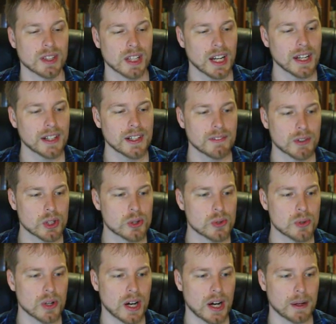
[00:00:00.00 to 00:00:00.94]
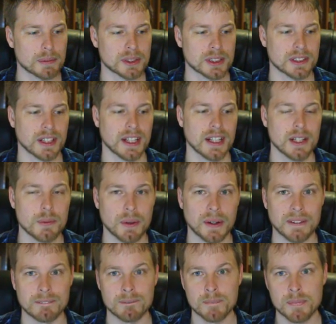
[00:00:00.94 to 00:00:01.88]
Kind of a cool option.
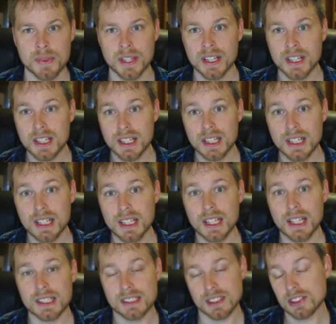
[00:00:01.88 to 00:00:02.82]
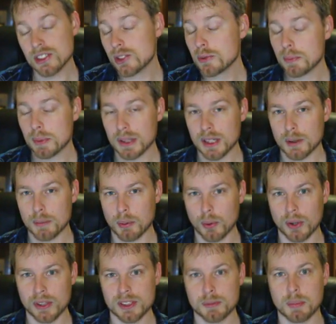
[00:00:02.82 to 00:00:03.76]
Anyway, it does do player
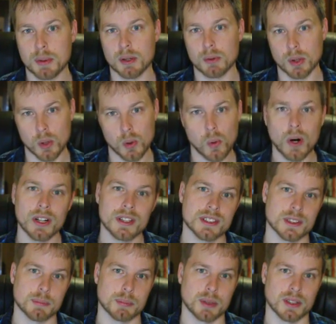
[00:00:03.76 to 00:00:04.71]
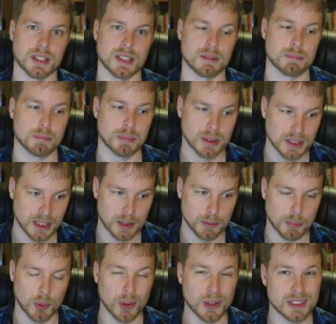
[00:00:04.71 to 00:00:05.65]
points, but it requires the plugin
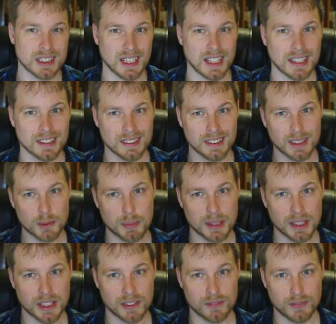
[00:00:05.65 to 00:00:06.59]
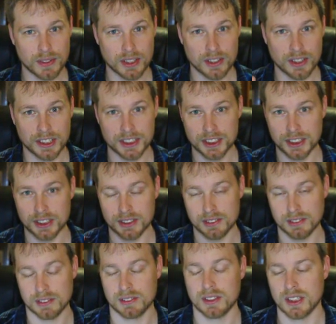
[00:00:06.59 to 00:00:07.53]
player points and a little bit of
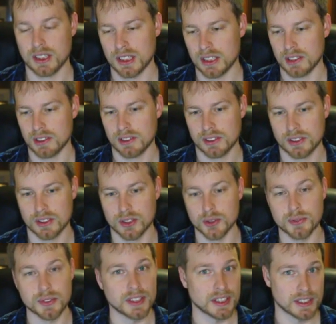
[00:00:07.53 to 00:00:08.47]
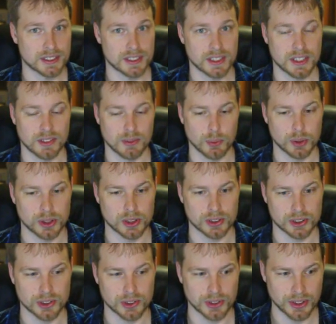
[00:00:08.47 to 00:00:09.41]
configuration uh, goofiness here, which
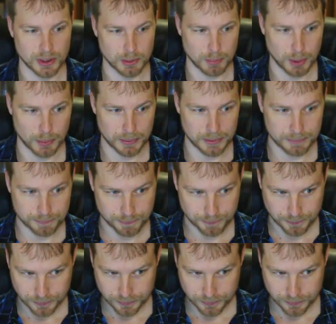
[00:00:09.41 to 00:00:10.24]
I'll show you in a moment.